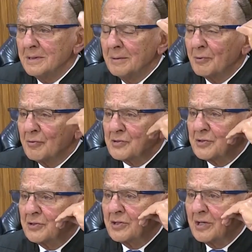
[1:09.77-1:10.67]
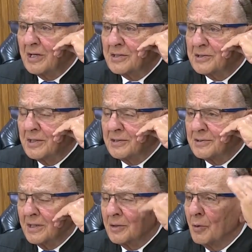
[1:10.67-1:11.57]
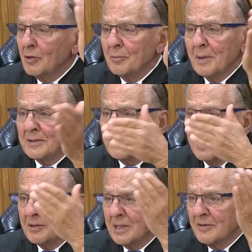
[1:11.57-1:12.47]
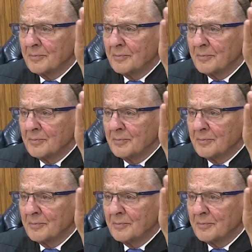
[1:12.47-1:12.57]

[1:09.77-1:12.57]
immigrants to the United States. So I welcome my dad who came